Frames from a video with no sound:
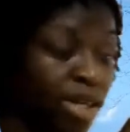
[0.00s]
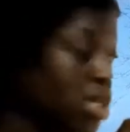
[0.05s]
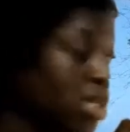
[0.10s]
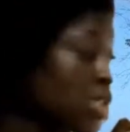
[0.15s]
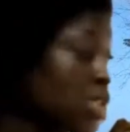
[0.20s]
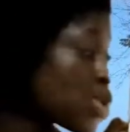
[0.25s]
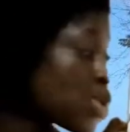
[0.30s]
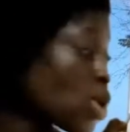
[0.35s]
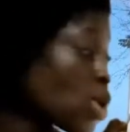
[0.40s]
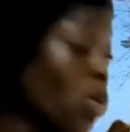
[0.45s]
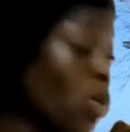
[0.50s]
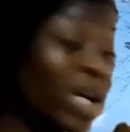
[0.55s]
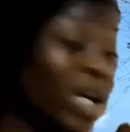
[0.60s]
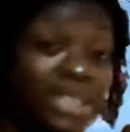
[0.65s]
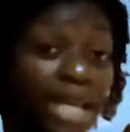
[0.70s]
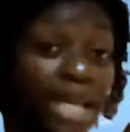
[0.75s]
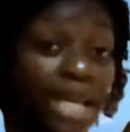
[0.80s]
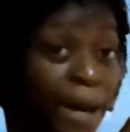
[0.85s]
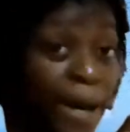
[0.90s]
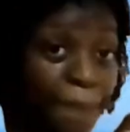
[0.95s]
So what
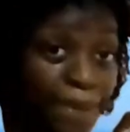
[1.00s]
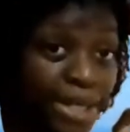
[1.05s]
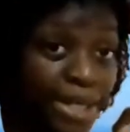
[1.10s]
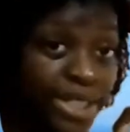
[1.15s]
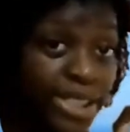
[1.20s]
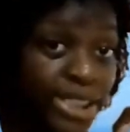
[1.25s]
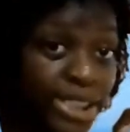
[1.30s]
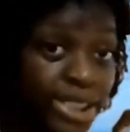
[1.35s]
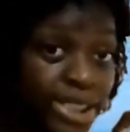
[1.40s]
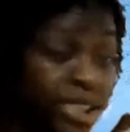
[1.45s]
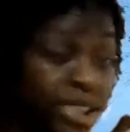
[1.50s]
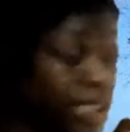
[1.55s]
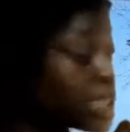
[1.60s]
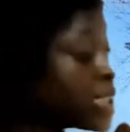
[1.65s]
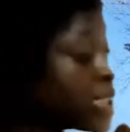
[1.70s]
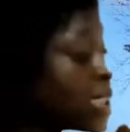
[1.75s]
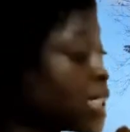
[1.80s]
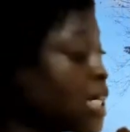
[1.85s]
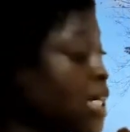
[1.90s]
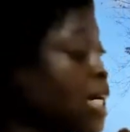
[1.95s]
happened?
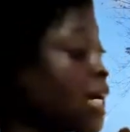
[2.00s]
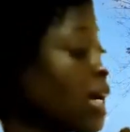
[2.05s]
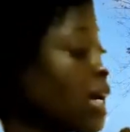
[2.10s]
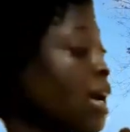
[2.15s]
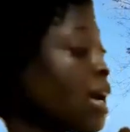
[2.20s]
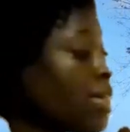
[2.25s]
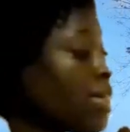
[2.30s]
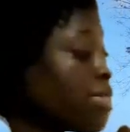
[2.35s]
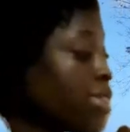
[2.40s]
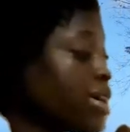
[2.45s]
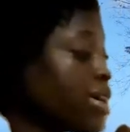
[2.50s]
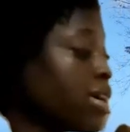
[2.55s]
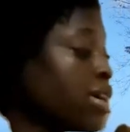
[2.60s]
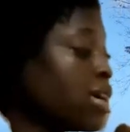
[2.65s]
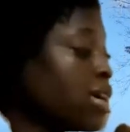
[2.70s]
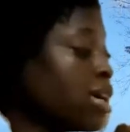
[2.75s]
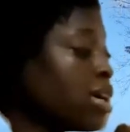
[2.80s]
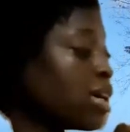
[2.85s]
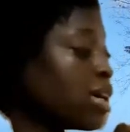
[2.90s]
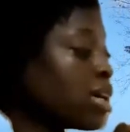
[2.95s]

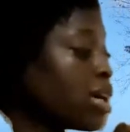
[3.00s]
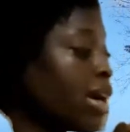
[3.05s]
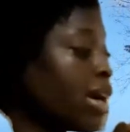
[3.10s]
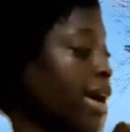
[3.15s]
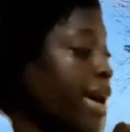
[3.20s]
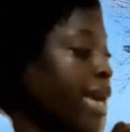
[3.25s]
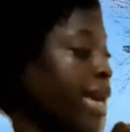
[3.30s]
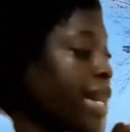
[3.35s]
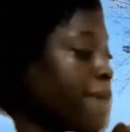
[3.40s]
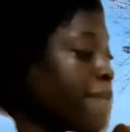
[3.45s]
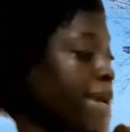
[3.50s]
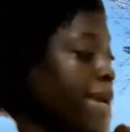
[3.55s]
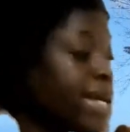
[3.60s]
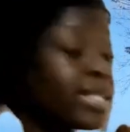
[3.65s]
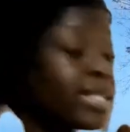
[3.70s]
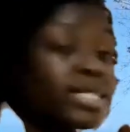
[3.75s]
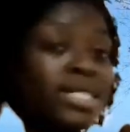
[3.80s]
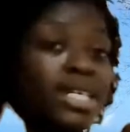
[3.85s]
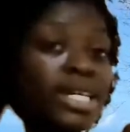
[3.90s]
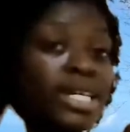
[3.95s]
The
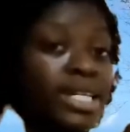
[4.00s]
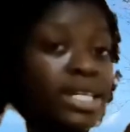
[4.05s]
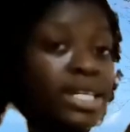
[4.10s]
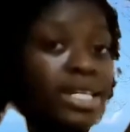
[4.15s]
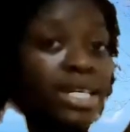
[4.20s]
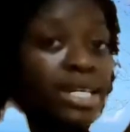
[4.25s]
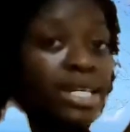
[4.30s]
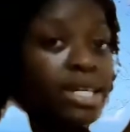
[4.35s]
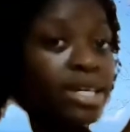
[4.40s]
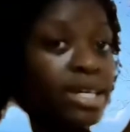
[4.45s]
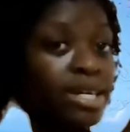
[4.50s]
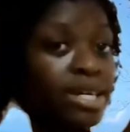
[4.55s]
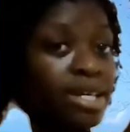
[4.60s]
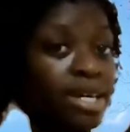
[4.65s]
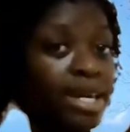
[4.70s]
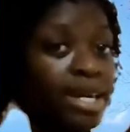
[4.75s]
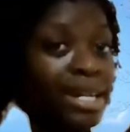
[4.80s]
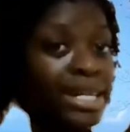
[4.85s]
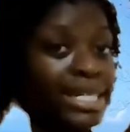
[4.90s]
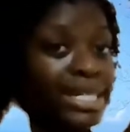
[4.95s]
elements in the
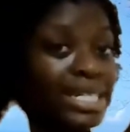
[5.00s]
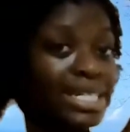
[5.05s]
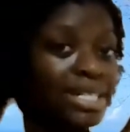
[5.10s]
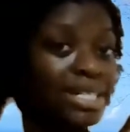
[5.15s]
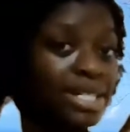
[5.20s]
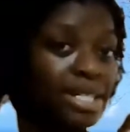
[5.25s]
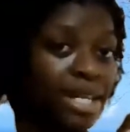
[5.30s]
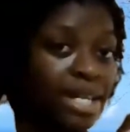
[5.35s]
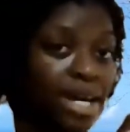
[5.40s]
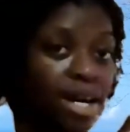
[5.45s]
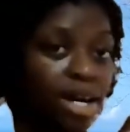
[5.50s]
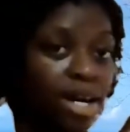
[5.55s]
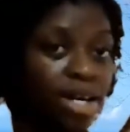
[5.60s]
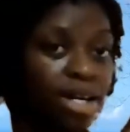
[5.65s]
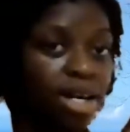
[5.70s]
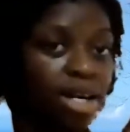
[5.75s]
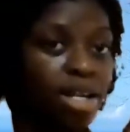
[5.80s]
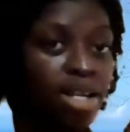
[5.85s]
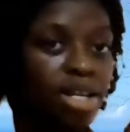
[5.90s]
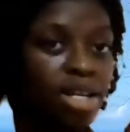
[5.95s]
leading
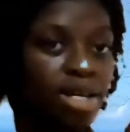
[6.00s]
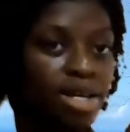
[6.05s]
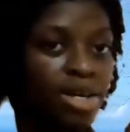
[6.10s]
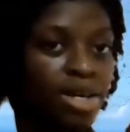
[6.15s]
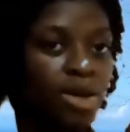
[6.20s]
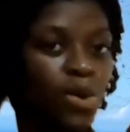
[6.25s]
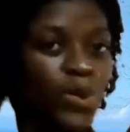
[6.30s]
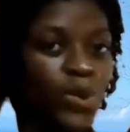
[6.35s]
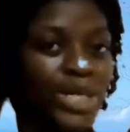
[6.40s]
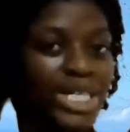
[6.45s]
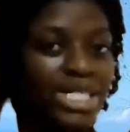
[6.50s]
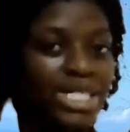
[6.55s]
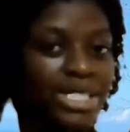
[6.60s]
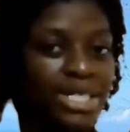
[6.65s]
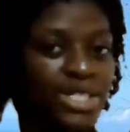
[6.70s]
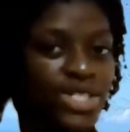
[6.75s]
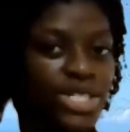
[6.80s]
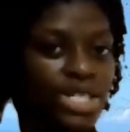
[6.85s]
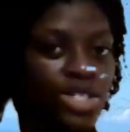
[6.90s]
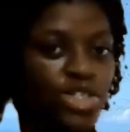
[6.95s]
diagonal, we
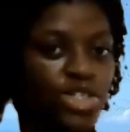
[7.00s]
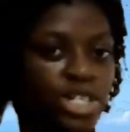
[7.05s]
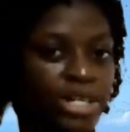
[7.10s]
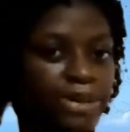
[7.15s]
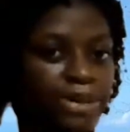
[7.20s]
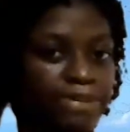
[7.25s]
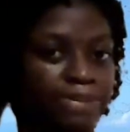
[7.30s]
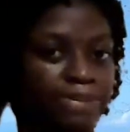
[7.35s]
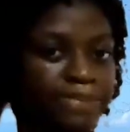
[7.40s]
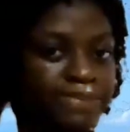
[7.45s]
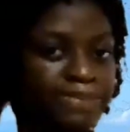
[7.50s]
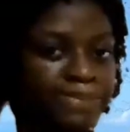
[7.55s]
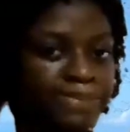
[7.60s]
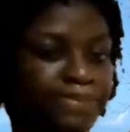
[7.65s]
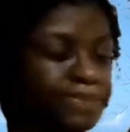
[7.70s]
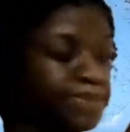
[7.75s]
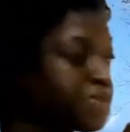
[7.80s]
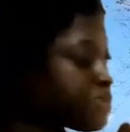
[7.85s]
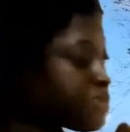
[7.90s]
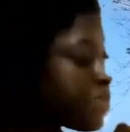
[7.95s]
interchange them.
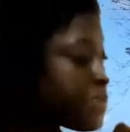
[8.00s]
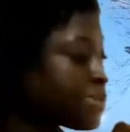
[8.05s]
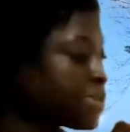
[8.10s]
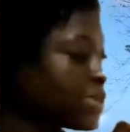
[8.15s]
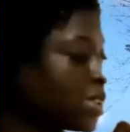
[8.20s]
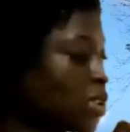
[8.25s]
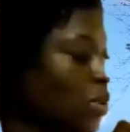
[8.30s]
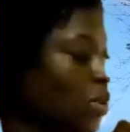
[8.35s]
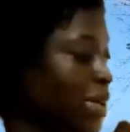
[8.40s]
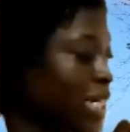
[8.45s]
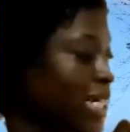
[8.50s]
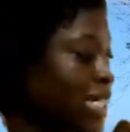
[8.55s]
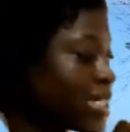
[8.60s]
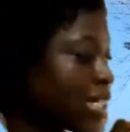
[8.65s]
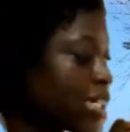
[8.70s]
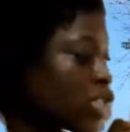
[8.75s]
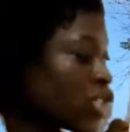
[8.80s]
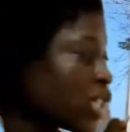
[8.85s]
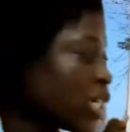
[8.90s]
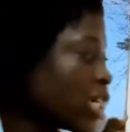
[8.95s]
So
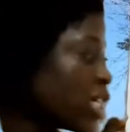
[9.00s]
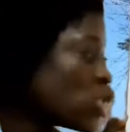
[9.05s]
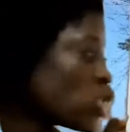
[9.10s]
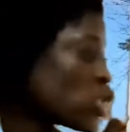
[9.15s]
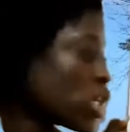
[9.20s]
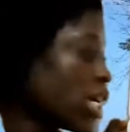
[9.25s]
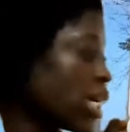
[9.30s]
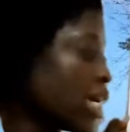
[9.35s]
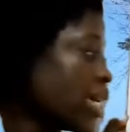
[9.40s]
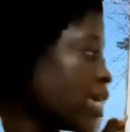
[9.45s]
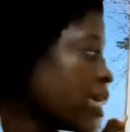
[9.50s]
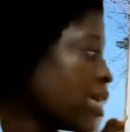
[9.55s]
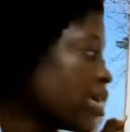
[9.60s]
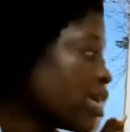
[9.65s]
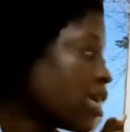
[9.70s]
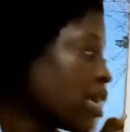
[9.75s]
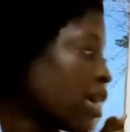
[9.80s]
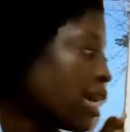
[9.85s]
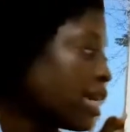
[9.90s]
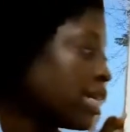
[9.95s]
interchange
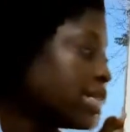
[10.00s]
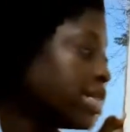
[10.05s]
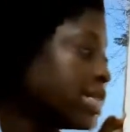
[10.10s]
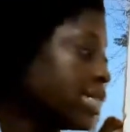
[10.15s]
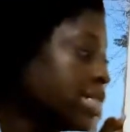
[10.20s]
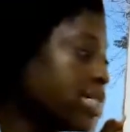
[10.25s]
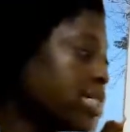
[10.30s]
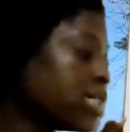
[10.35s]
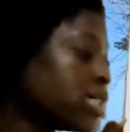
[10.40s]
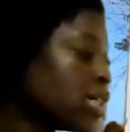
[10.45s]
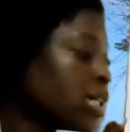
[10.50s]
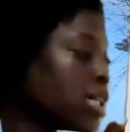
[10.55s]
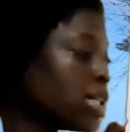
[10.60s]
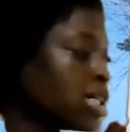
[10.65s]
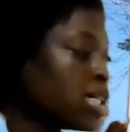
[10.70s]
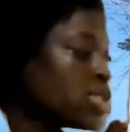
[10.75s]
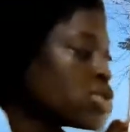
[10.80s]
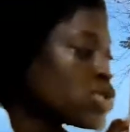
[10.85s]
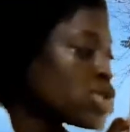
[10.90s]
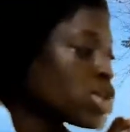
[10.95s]
A and D.
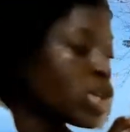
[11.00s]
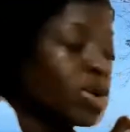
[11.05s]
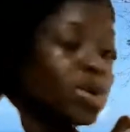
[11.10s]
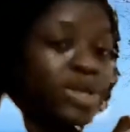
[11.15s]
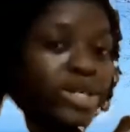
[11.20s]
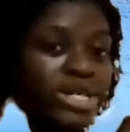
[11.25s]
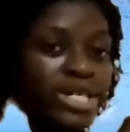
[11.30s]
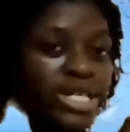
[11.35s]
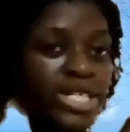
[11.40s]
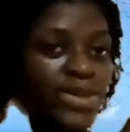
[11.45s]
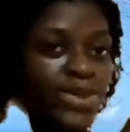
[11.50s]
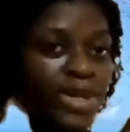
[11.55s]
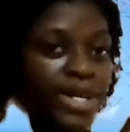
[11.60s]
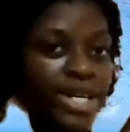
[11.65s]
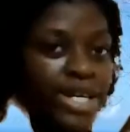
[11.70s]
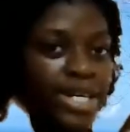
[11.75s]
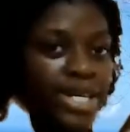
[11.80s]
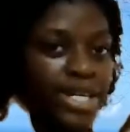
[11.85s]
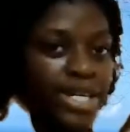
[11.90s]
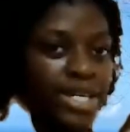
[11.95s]
So now D is
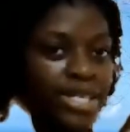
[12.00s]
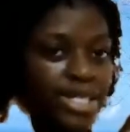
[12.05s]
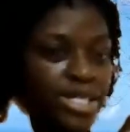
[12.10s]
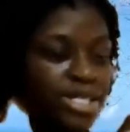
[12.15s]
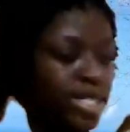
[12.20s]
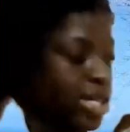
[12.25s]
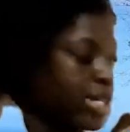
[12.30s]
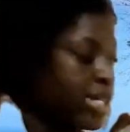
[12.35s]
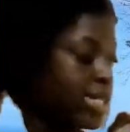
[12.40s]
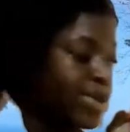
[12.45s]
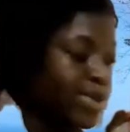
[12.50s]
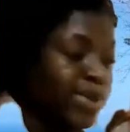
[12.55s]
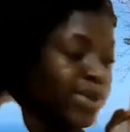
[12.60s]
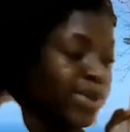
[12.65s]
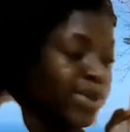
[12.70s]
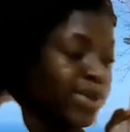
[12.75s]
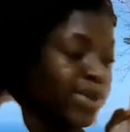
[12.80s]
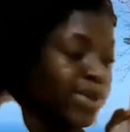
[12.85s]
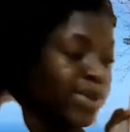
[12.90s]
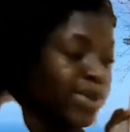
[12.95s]
where A is where
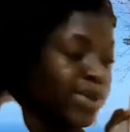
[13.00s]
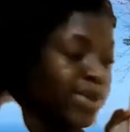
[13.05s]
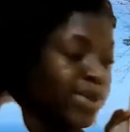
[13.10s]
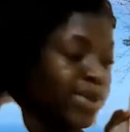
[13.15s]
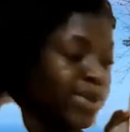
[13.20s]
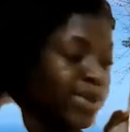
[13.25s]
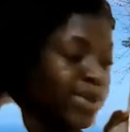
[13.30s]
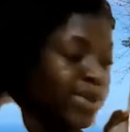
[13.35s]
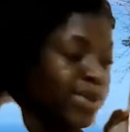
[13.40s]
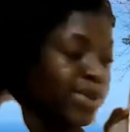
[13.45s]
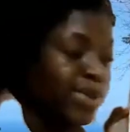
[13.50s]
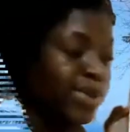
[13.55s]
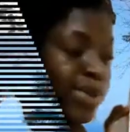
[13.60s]
D was.